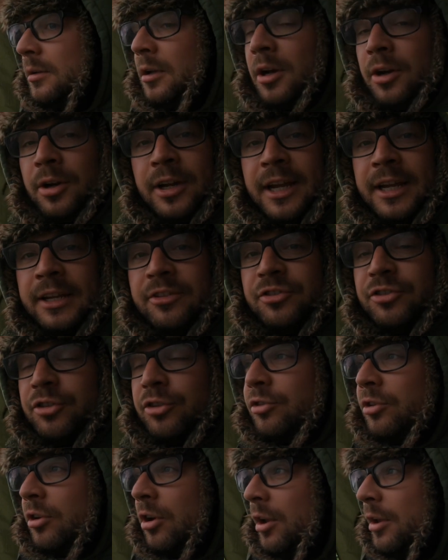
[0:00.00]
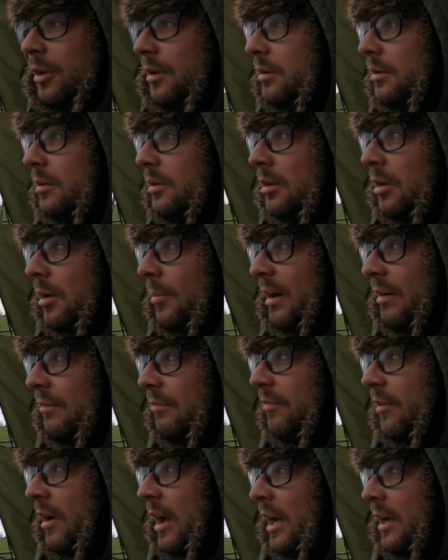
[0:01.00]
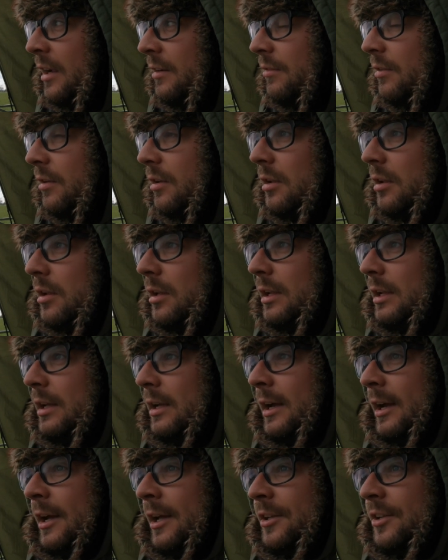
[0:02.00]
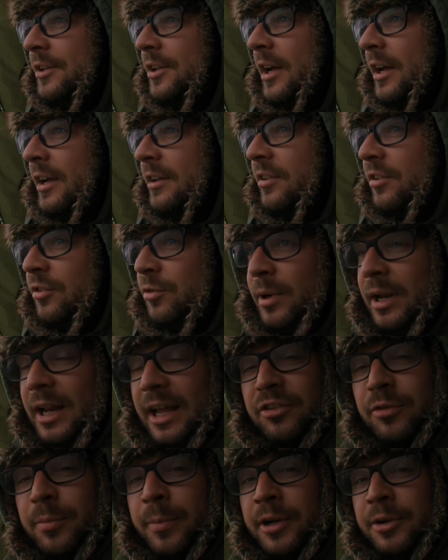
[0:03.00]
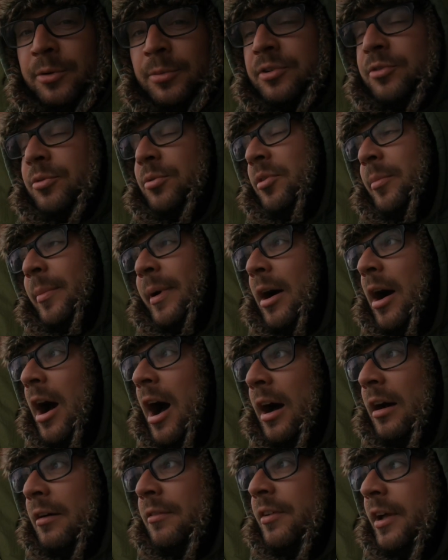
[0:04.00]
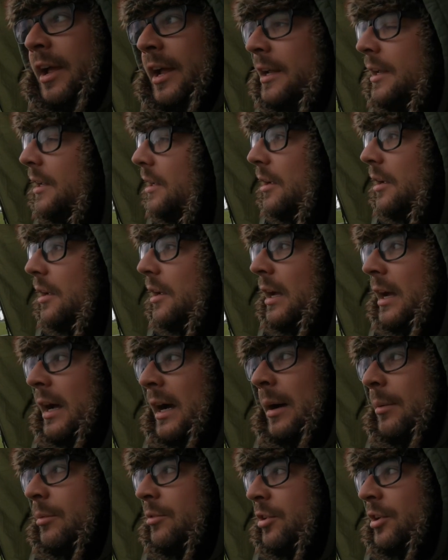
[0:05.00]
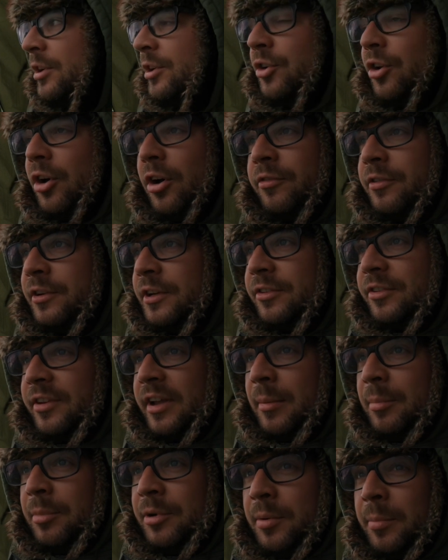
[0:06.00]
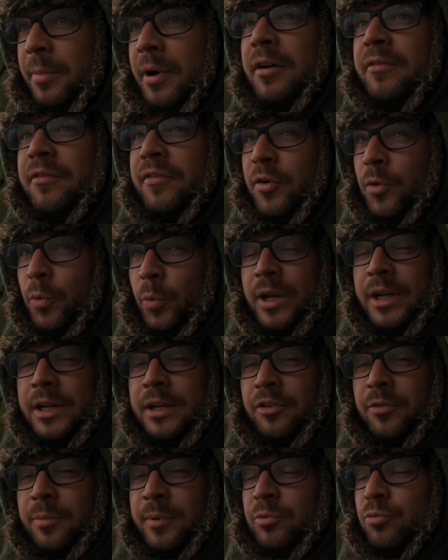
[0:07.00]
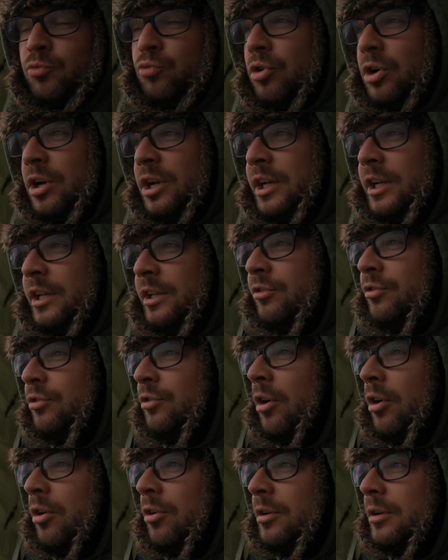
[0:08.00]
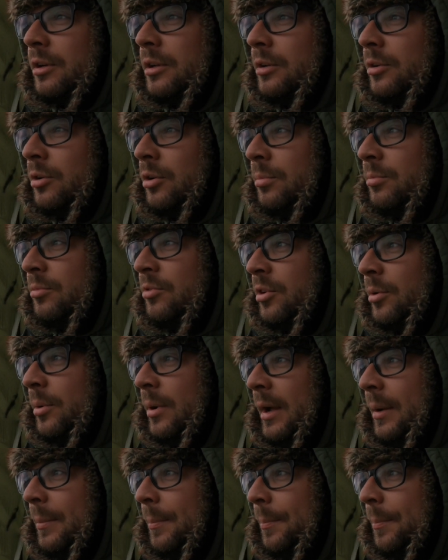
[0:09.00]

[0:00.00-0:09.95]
Okay, it's just gone about 5, and since we last spoke, which was about 8:30, absolutely nothing has happened apart from the wind has been really strong, up to